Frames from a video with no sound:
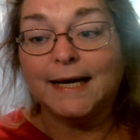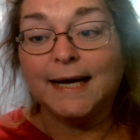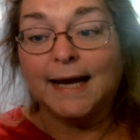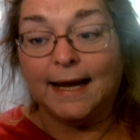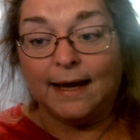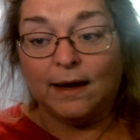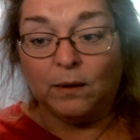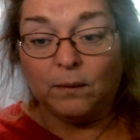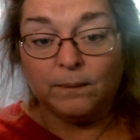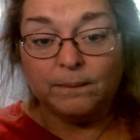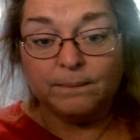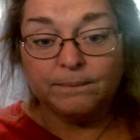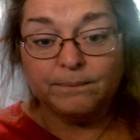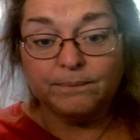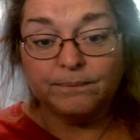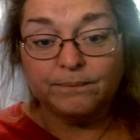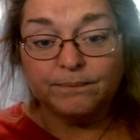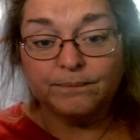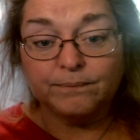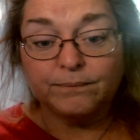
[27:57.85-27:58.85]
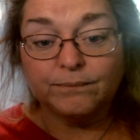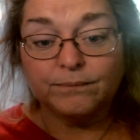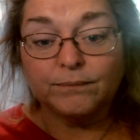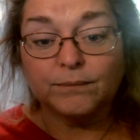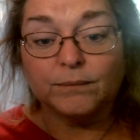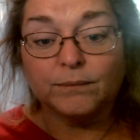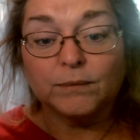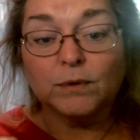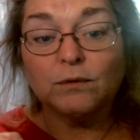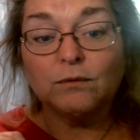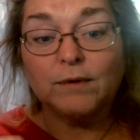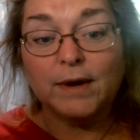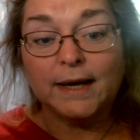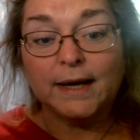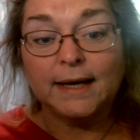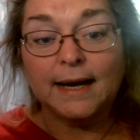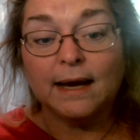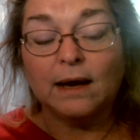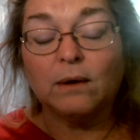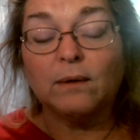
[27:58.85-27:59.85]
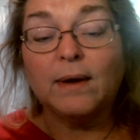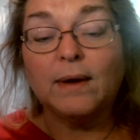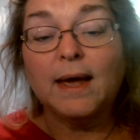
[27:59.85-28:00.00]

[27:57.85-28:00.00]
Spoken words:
now. Right now.